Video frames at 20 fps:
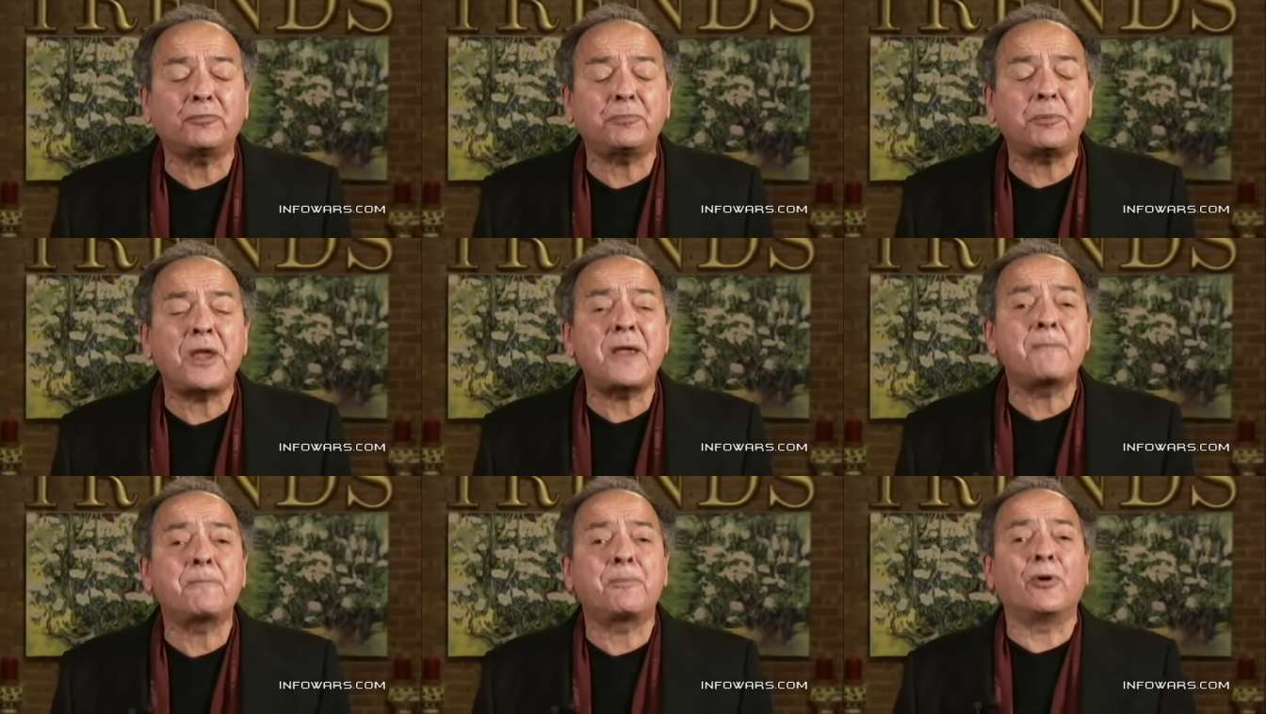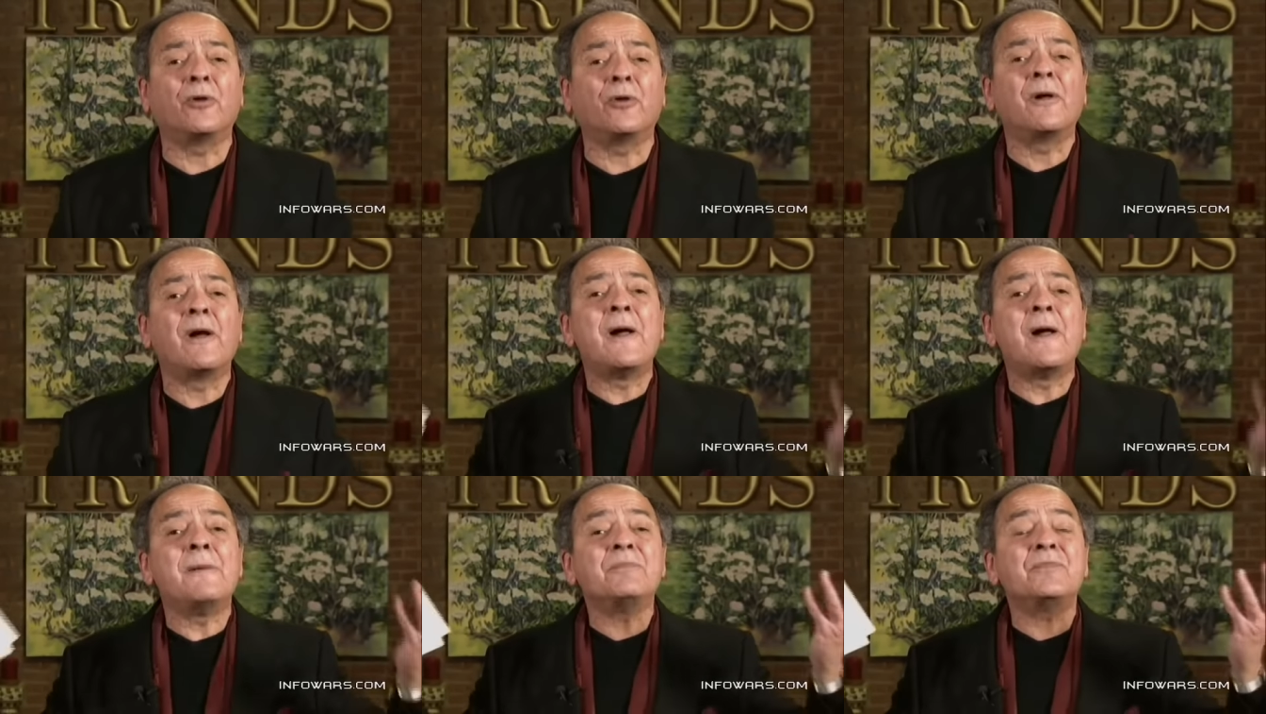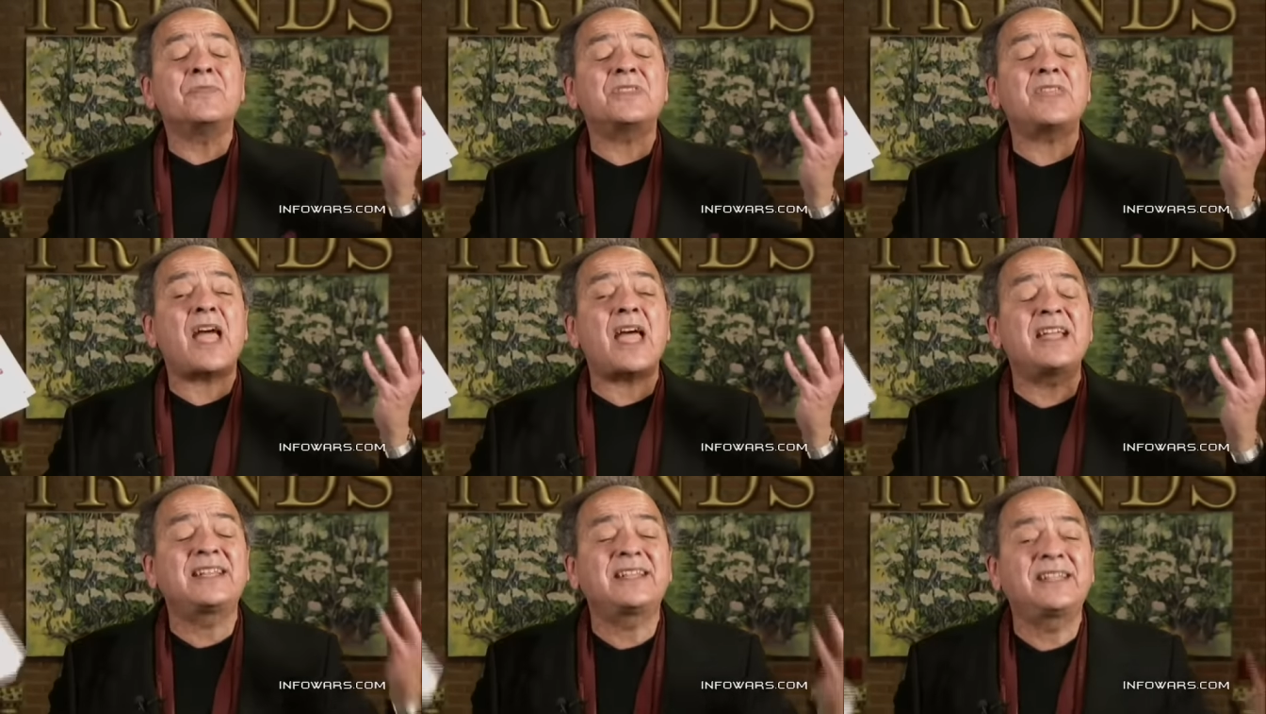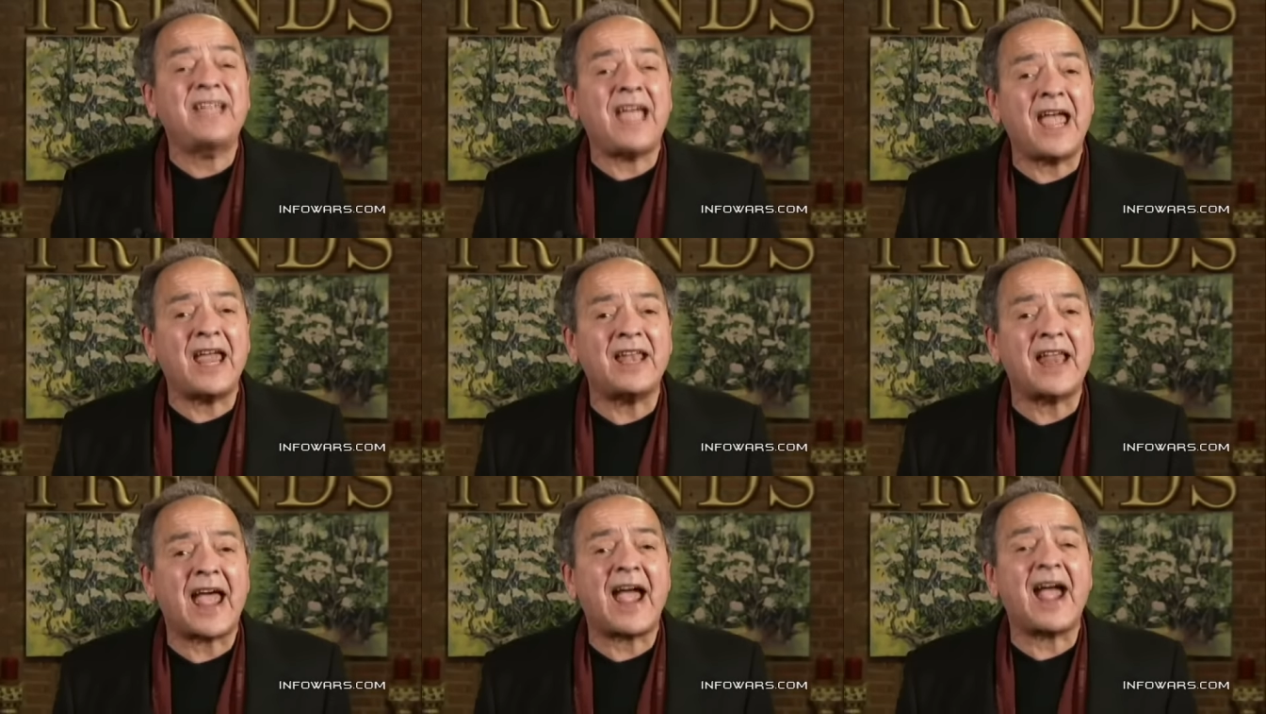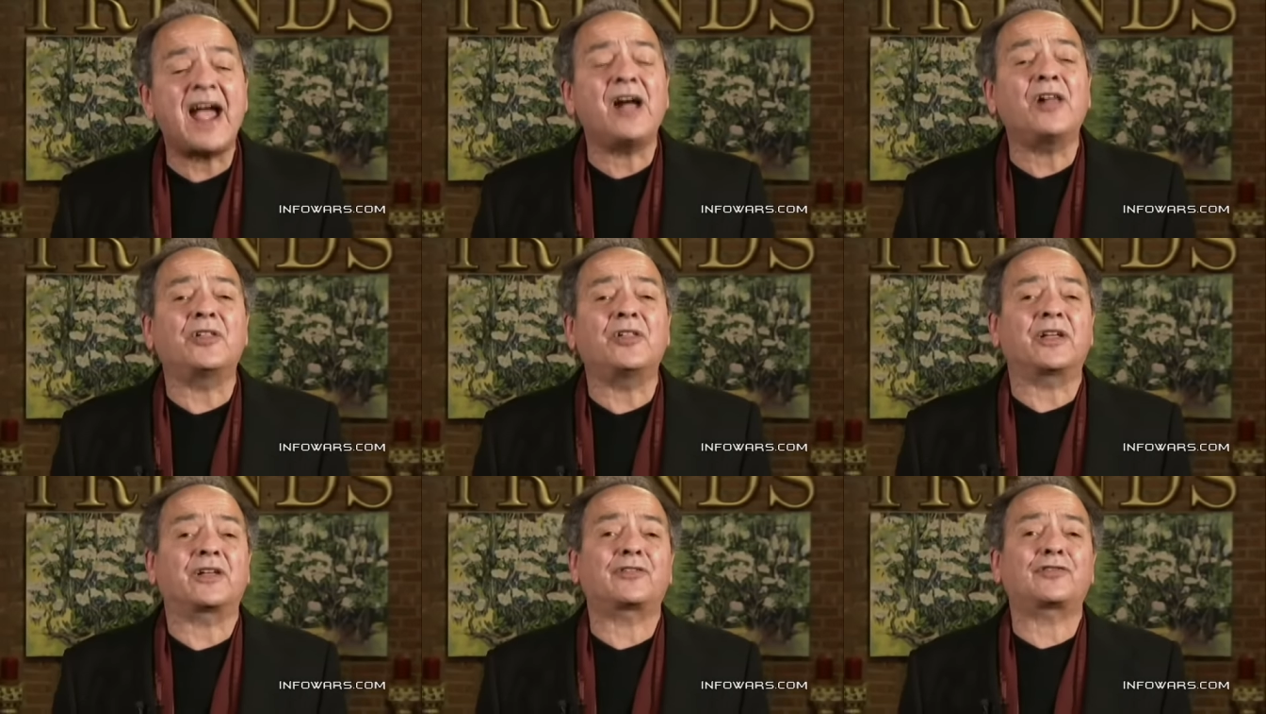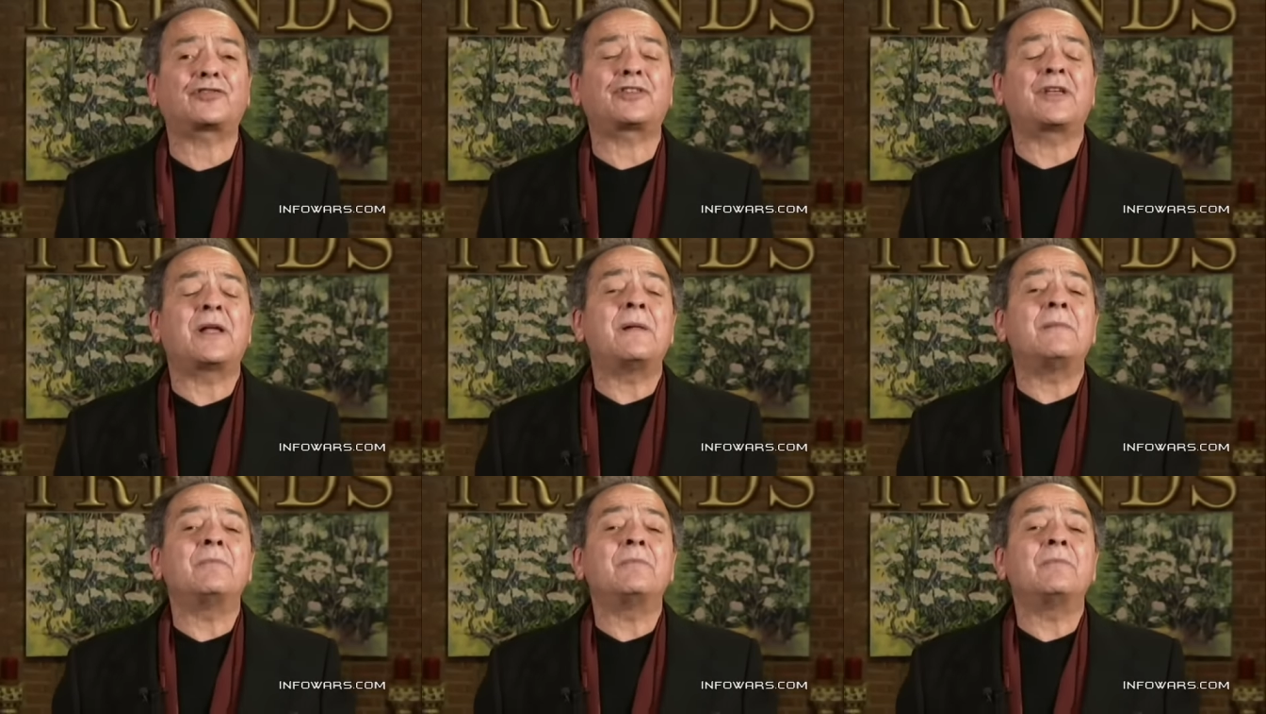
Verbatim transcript: people? Again, Alex,